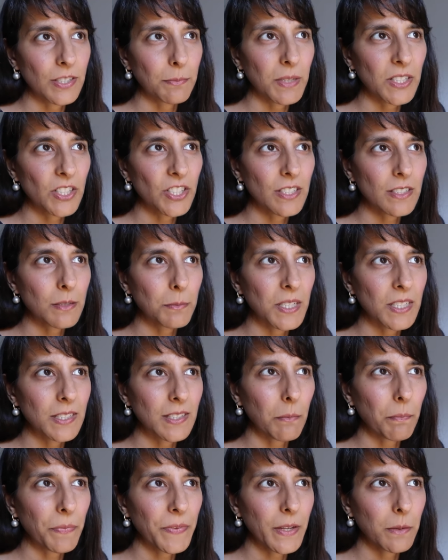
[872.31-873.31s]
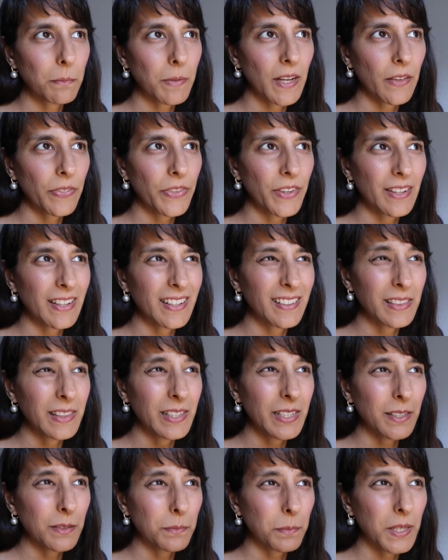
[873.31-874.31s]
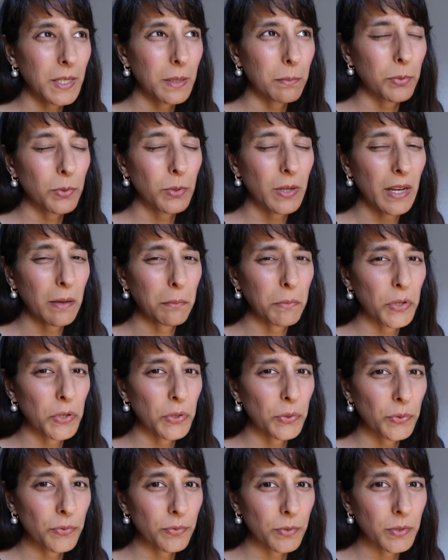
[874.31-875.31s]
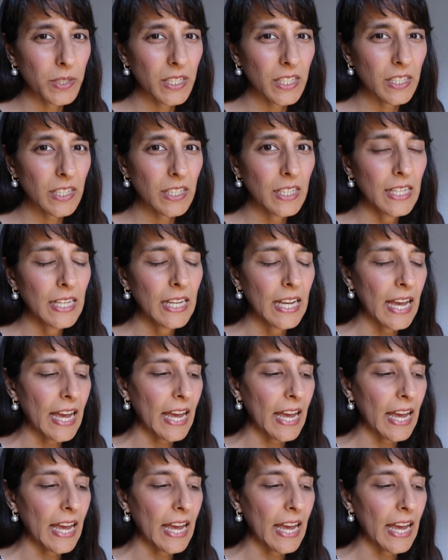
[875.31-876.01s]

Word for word: She mentioned to me something about that elite people are maneuvering,